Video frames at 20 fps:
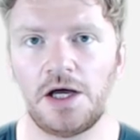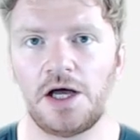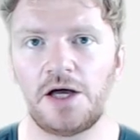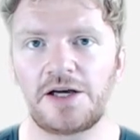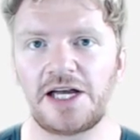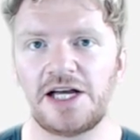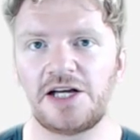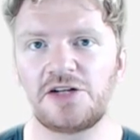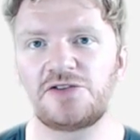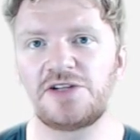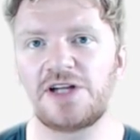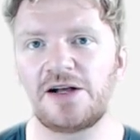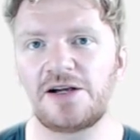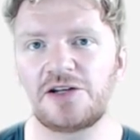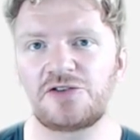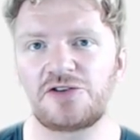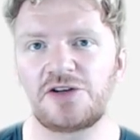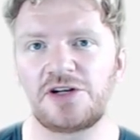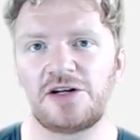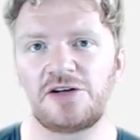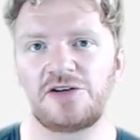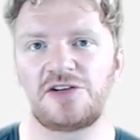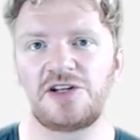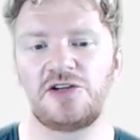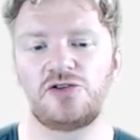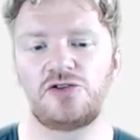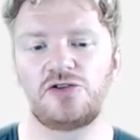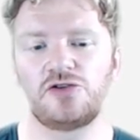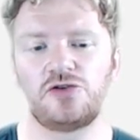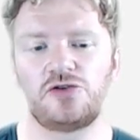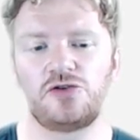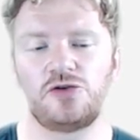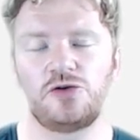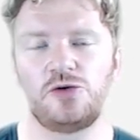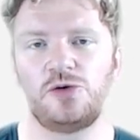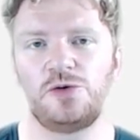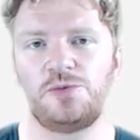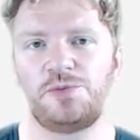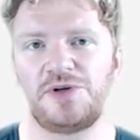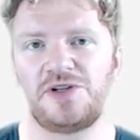Okay, so now let's turn our attention
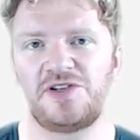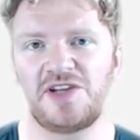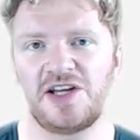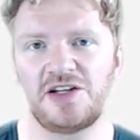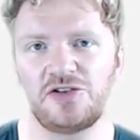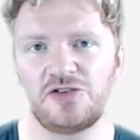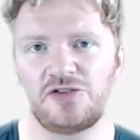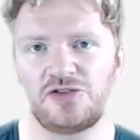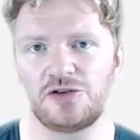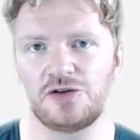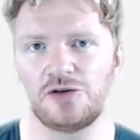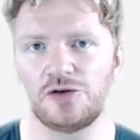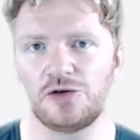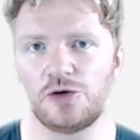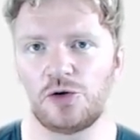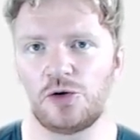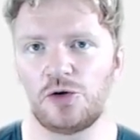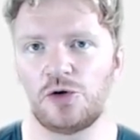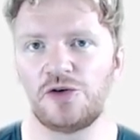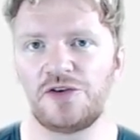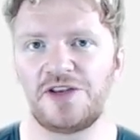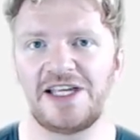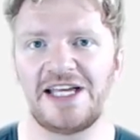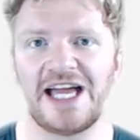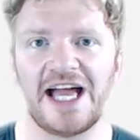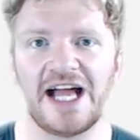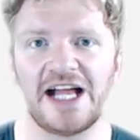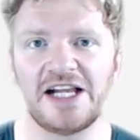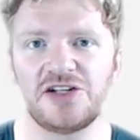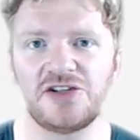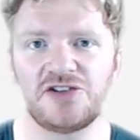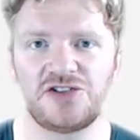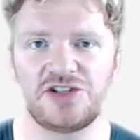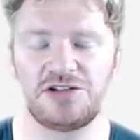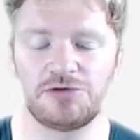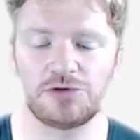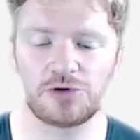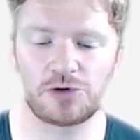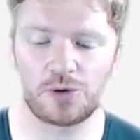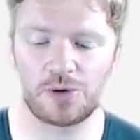to potential, or the
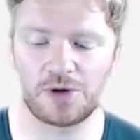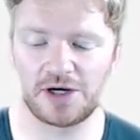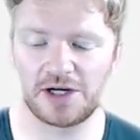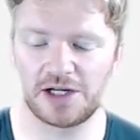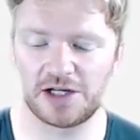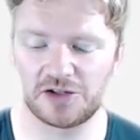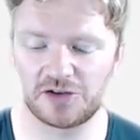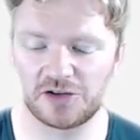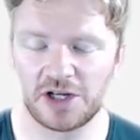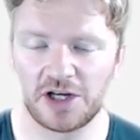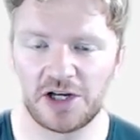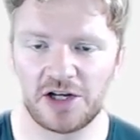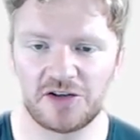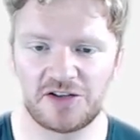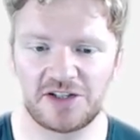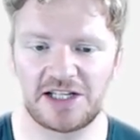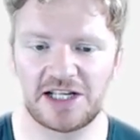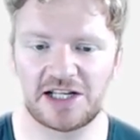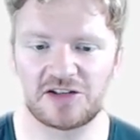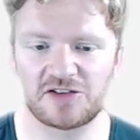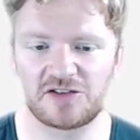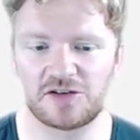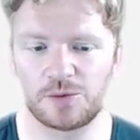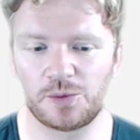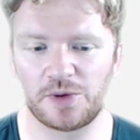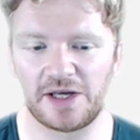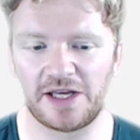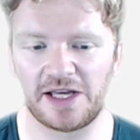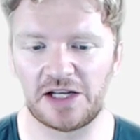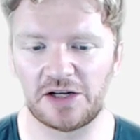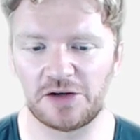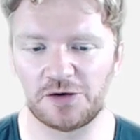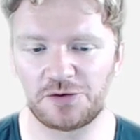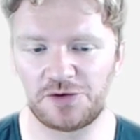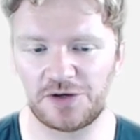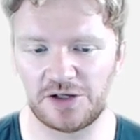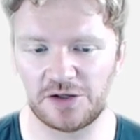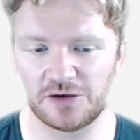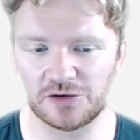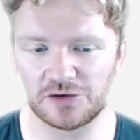energy required to get somewhere in a
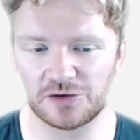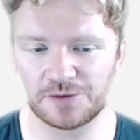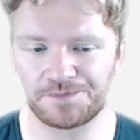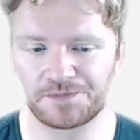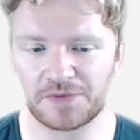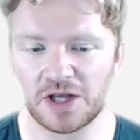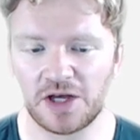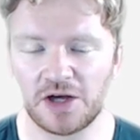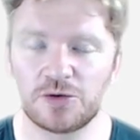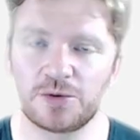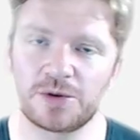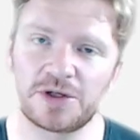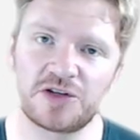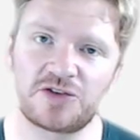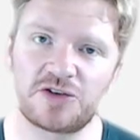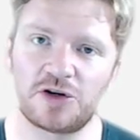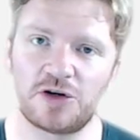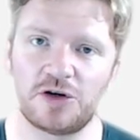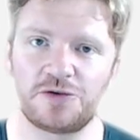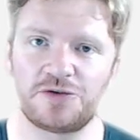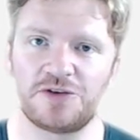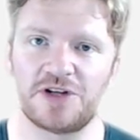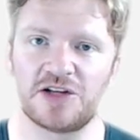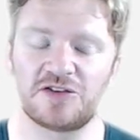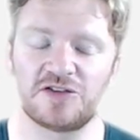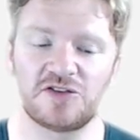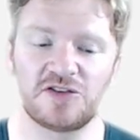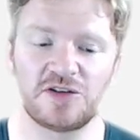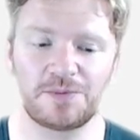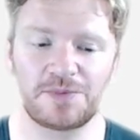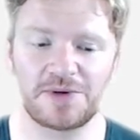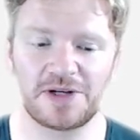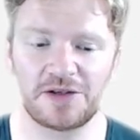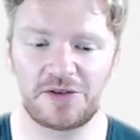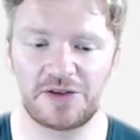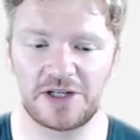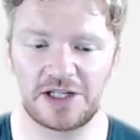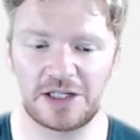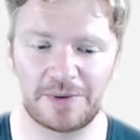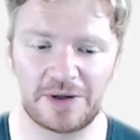field. So we're going to start off nice and simply
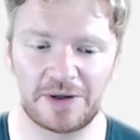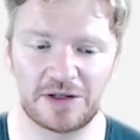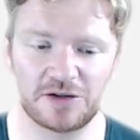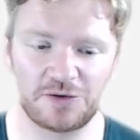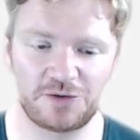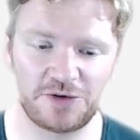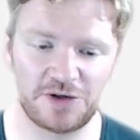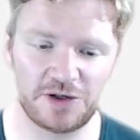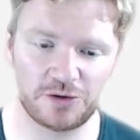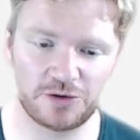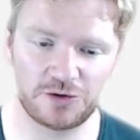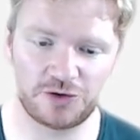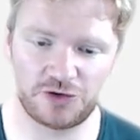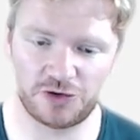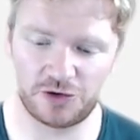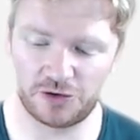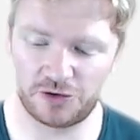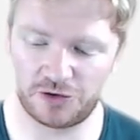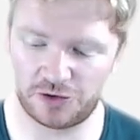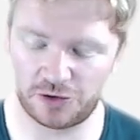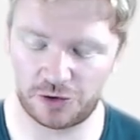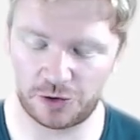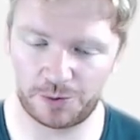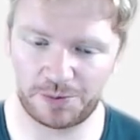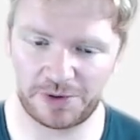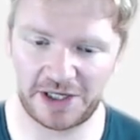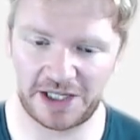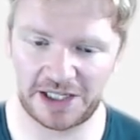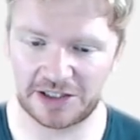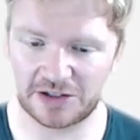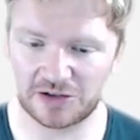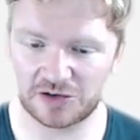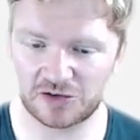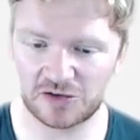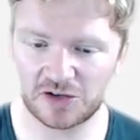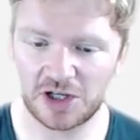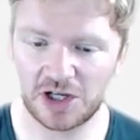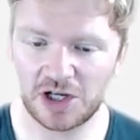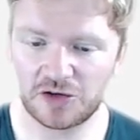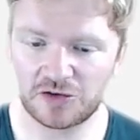and think about the field due to two
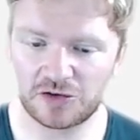plates.